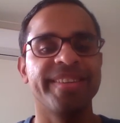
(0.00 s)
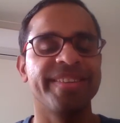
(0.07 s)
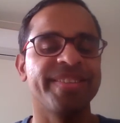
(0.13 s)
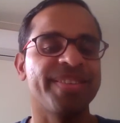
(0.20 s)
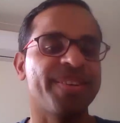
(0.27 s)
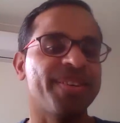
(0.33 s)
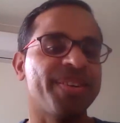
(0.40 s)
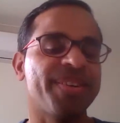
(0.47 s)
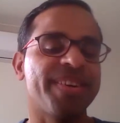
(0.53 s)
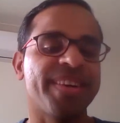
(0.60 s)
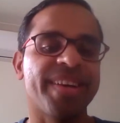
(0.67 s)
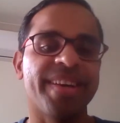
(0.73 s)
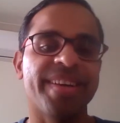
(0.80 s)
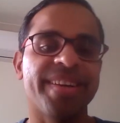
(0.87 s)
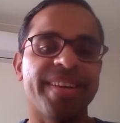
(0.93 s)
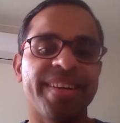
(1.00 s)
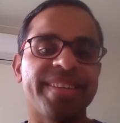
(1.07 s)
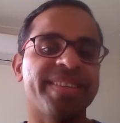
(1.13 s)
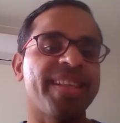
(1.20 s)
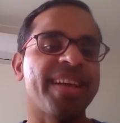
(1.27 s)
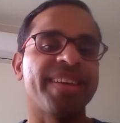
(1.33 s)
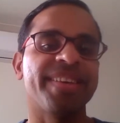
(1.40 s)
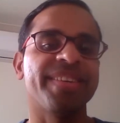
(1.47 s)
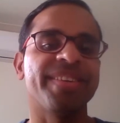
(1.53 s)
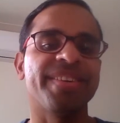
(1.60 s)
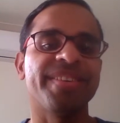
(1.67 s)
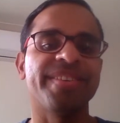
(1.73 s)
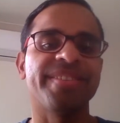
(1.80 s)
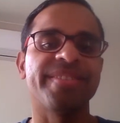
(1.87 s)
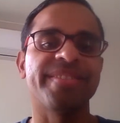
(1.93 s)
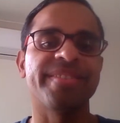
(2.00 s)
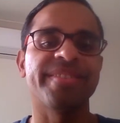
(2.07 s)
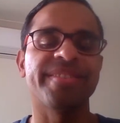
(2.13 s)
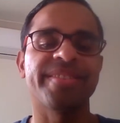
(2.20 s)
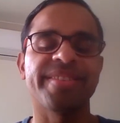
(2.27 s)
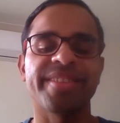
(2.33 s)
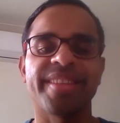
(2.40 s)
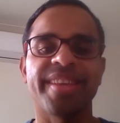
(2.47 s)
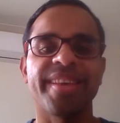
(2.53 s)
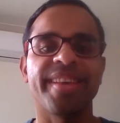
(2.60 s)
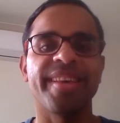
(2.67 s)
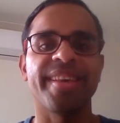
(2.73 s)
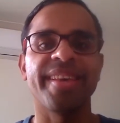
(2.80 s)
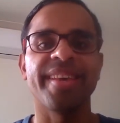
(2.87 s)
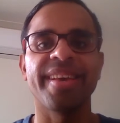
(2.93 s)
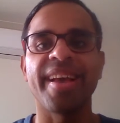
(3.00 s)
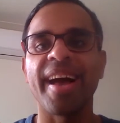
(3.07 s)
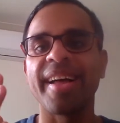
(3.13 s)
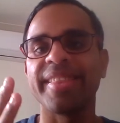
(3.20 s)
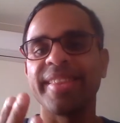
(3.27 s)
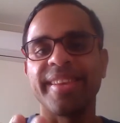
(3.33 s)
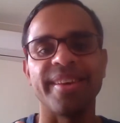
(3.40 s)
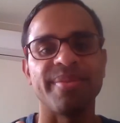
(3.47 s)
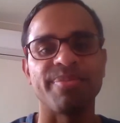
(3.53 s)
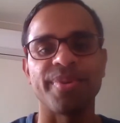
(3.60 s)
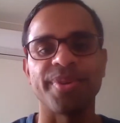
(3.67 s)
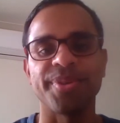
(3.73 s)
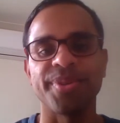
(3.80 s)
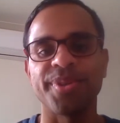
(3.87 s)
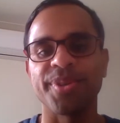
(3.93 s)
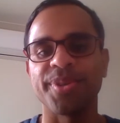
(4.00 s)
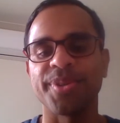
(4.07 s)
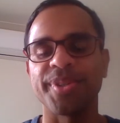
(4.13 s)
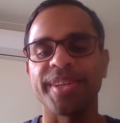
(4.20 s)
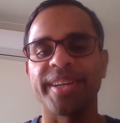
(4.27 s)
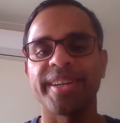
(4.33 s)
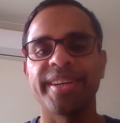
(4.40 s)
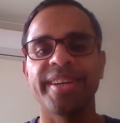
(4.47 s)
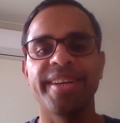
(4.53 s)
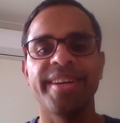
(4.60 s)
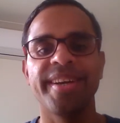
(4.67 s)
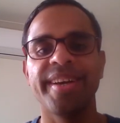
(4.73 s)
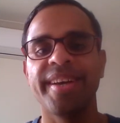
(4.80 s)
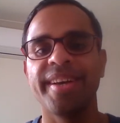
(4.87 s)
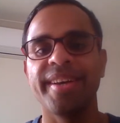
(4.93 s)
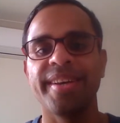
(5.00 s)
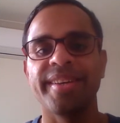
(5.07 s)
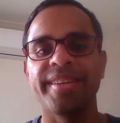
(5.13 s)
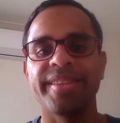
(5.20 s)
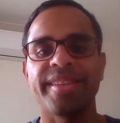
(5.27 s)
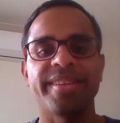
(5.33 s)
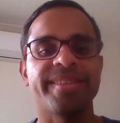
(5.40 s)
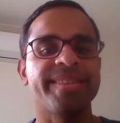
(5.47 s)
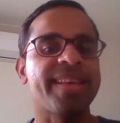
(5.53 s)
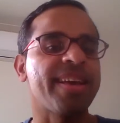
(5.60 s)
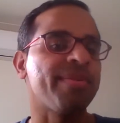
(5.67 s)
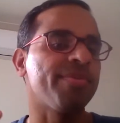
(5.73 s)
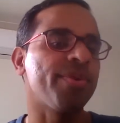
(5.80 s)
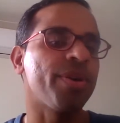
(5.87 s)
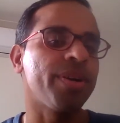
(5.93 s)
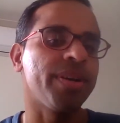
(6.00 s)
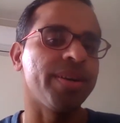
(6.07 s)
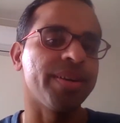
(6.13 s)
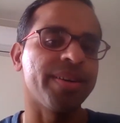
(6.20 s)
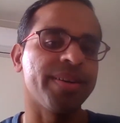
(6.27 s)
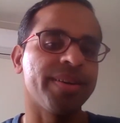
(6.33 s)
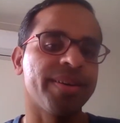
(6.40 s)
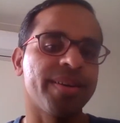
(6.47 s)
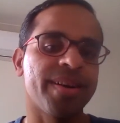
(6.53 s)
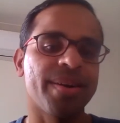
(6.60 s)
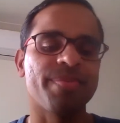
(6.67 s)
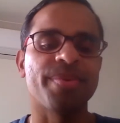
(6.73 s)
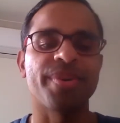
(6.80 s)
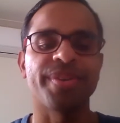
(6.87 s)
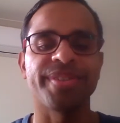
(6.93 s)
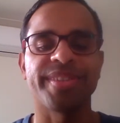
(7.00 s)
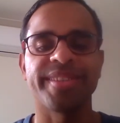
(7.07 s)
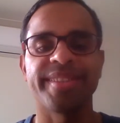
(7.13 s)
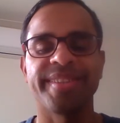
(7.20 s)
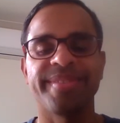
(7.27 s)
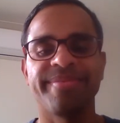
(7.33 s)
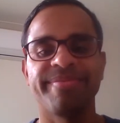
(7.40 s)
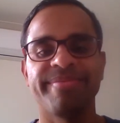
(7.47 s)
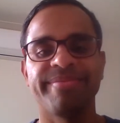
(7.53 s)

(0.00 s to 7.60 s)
So it's like, the Gandhi approach or the Zen warrior approach.